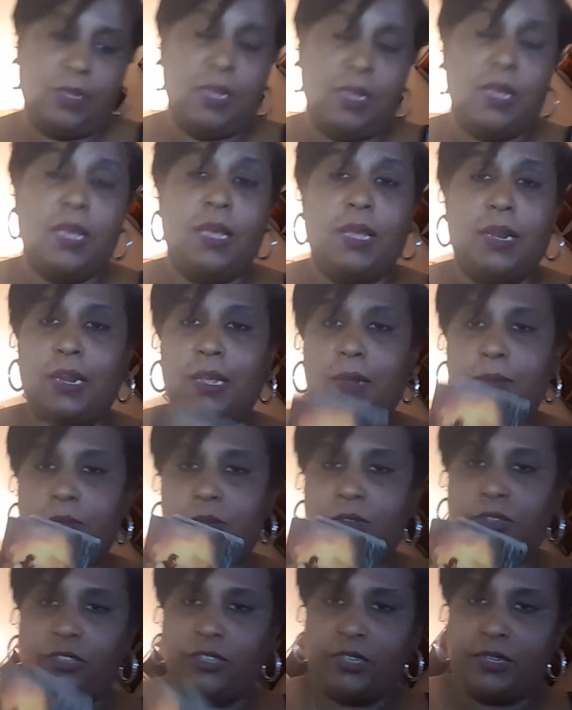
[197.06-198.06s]

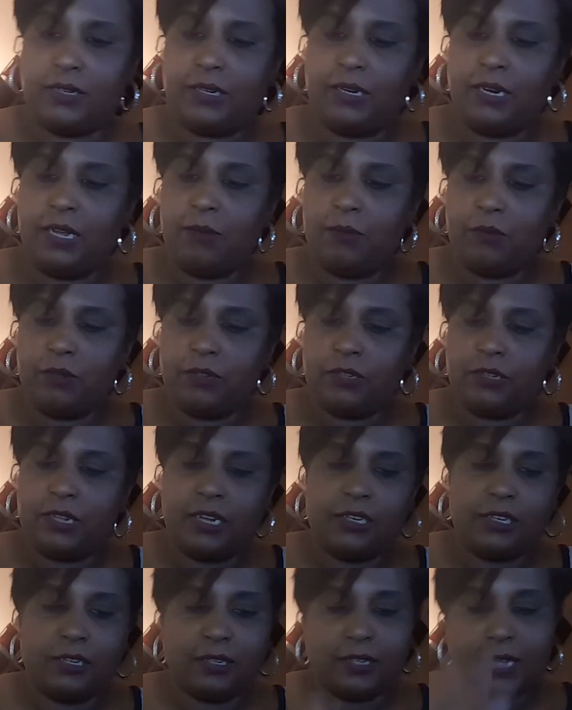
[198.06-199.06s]
Libras just Libras, they
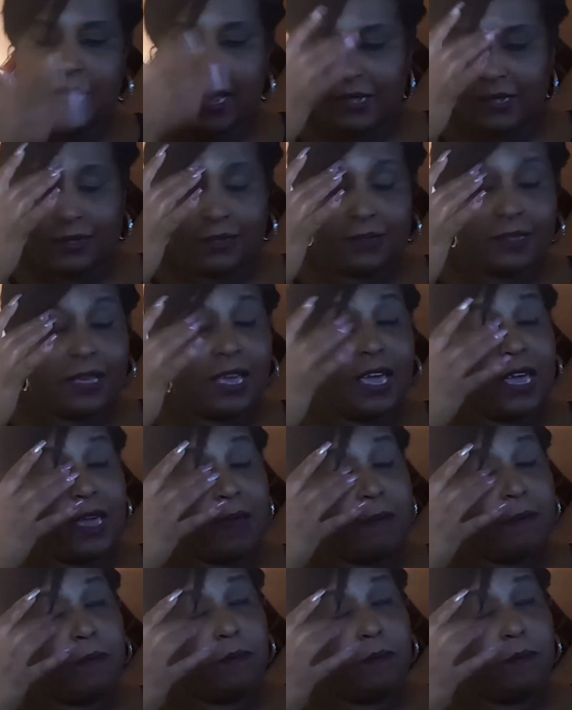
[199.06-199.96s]
just had the same